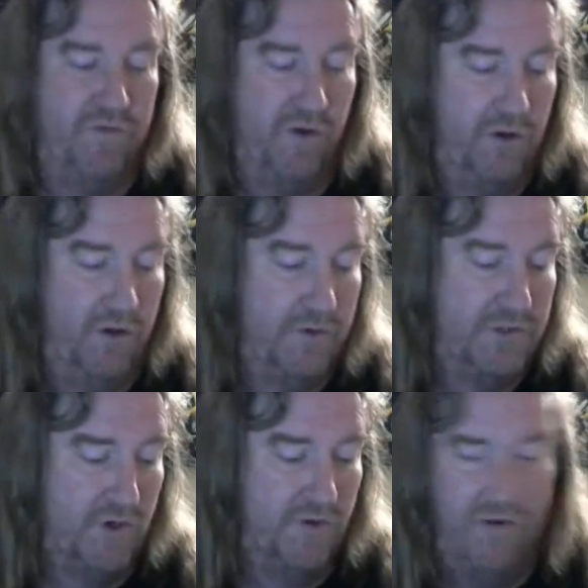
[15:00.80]

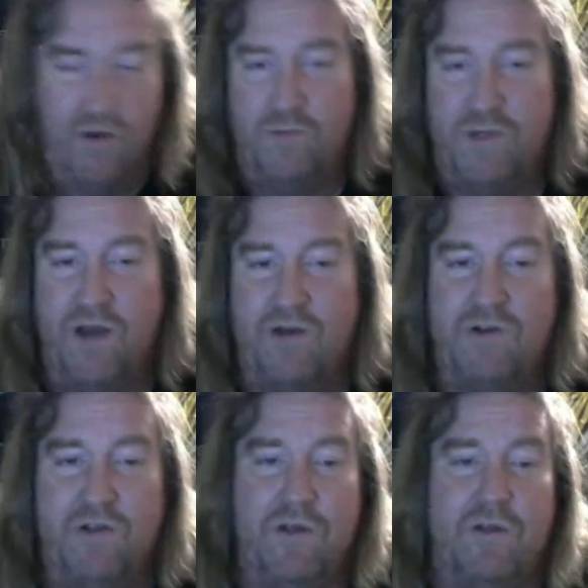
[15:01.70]
him down
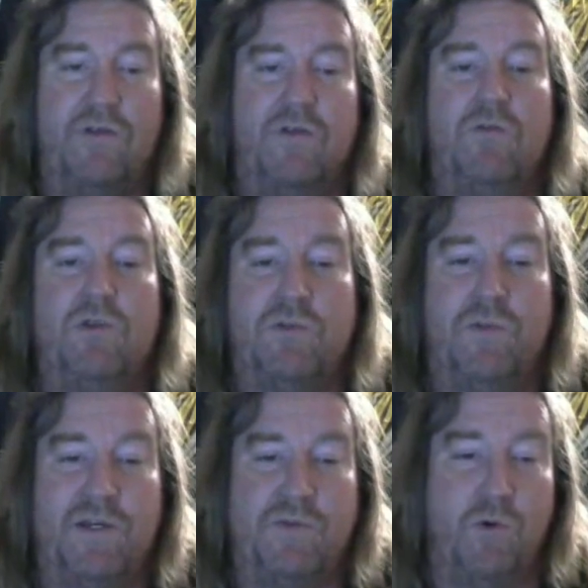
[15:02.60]
to through the
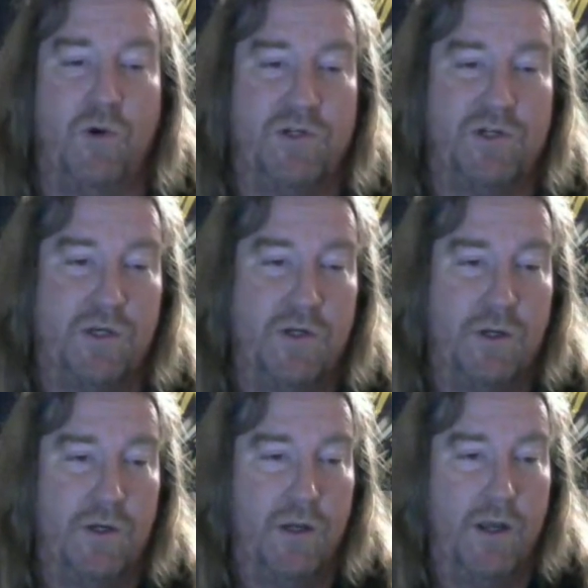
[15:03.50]
spaceports,
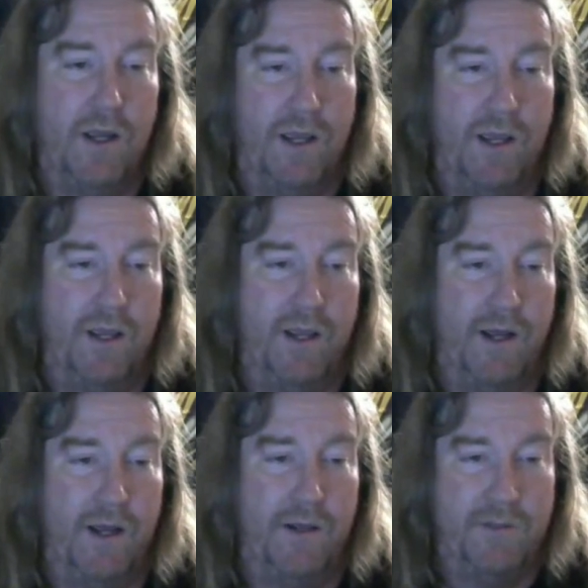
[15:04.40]
and